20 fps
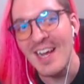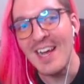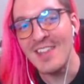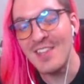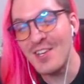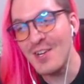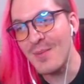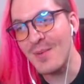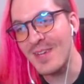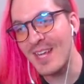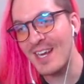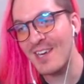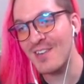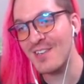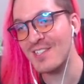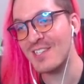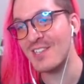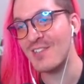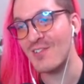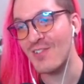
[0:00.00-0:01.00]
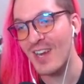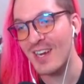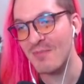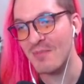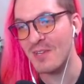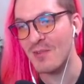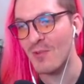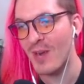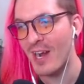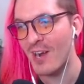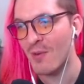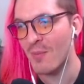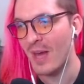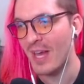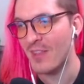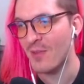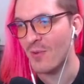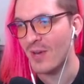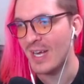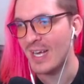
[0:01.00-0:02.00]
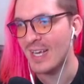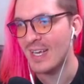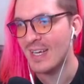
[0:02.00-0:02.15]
The duplicator is incredibly rare, by the way.